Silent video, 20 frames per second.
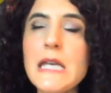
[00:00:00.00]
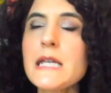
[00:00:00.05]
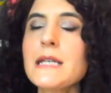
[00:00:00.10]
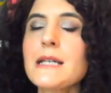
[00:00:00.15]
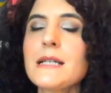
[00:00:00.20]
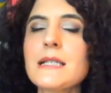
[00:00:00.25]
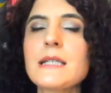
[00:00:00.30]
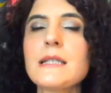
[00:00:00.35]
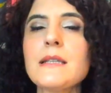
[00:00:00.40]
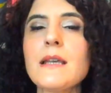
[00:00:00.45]
it
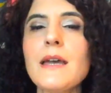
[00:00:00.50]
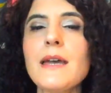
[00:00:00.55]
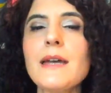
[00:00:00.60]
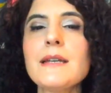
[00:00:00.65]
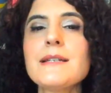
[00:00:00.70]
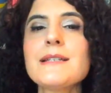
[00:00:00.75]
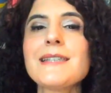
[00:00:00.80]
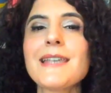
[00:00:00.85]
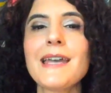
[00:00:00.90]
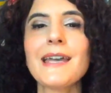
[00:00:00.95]

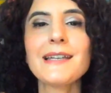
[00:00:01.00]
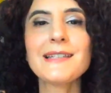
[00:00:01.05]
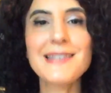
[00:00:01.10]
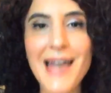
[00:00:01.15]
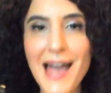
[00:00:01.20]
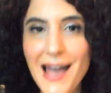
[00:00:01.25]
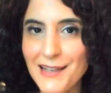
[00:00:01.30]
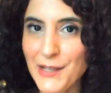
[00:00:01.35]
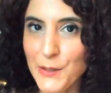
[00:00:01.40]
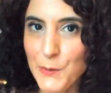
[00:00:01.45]
is
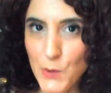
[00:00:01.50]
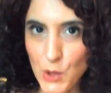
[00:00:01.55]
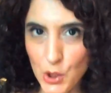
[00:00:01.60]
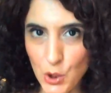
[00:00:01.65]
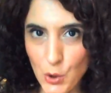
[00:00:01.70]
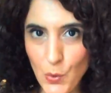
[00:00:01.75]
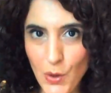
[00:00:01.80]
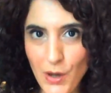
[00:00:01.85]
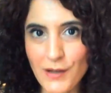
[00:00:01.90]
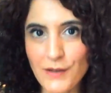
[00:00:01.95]
exactly what
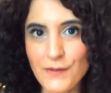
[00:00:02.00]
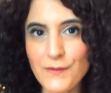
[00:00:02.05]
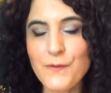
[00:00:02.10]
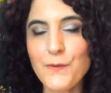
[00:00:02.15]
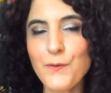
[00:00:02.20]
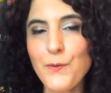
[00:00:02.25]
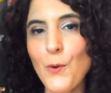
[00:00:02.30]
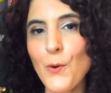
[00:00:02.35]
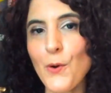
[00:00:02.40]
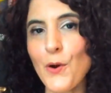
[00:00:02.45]
you want
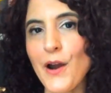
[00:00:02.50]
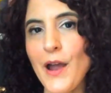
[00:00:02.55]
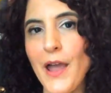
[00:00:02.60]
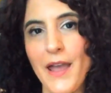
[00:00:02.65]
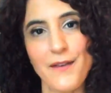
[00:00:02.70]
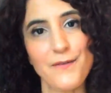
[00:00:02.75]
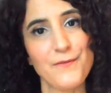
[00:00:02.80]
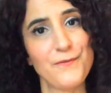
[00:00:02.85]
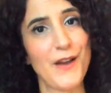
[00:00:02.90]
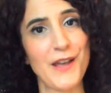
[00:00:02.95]
for
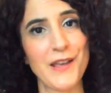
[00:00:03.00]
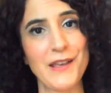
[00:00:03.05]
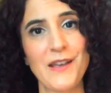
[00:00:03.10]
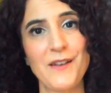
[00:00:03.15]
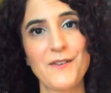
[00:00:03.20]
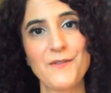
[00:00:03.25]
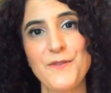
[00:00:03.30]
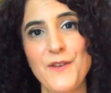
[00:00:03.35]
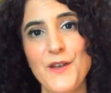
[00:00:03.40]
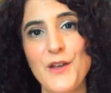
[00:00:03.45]
a
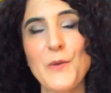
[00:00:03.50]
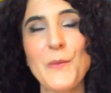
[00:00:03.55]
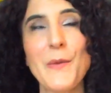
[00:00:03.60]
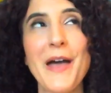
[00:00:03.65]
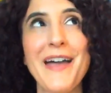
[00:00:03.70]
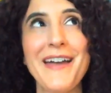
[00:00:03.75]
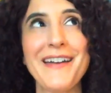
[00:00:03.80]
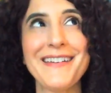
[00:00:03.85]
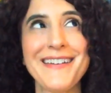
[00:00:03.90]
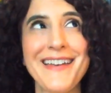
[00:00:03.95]
Viking film,
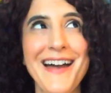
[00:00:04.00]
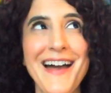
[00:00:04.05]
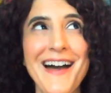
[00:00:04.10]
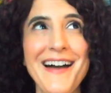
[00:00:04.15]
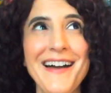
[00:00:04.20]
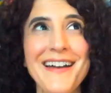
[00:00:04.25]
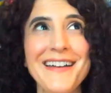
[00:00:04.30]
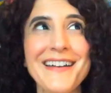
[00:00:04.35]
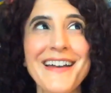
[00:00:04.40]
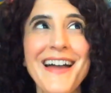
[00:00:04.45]
and
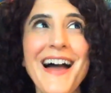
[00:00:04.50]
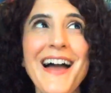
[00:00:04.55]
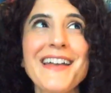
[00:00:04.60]
I